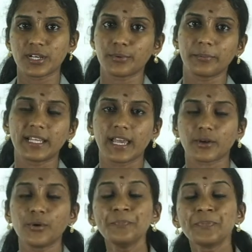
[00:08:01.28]
will be there,
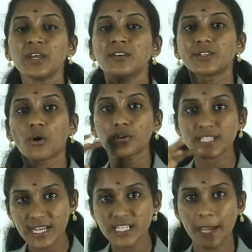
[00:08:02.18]
no? So
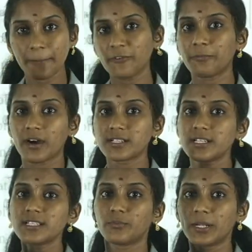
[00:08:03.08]
such type of
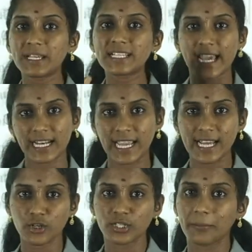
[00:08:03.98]
persons will be
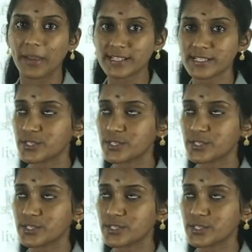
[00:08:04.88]
segregated on the basis